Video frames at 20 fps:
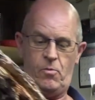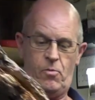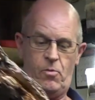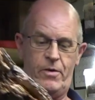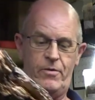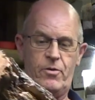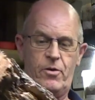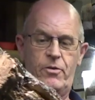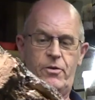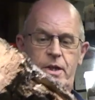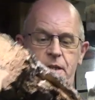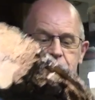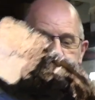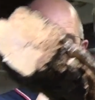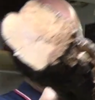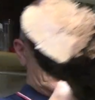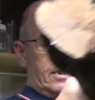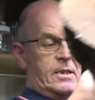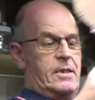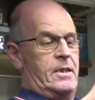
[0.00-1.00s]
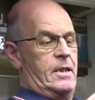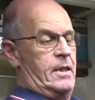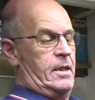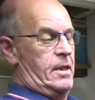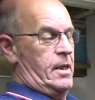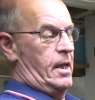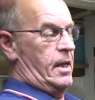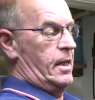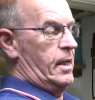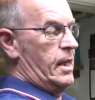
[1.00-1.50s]
we've got this. This is
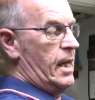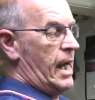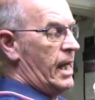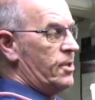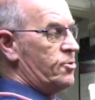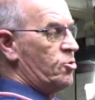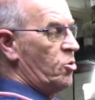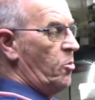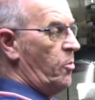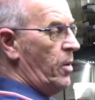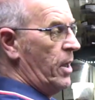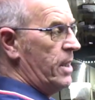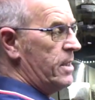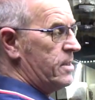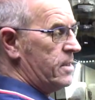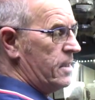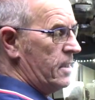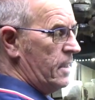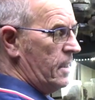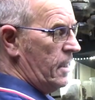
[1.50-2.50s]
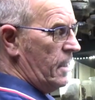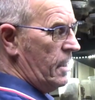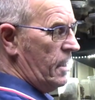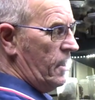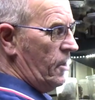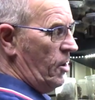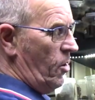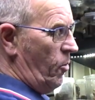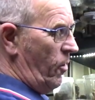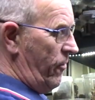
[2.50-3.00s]
a natural piece
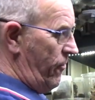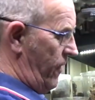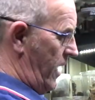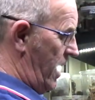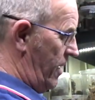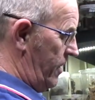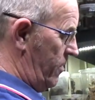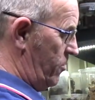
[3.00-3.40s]
that we found.